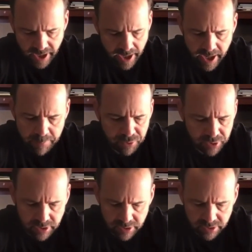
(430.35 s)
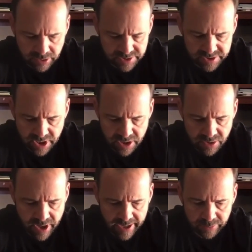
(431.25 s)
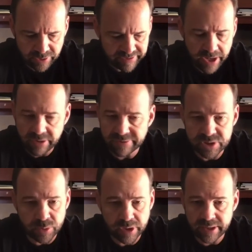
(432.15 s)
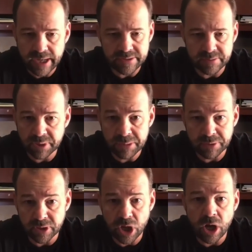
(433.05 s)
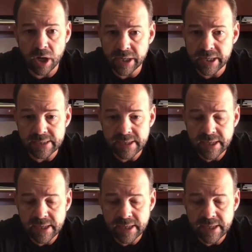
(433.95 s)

April or so, and we've got over 20,000 people on it.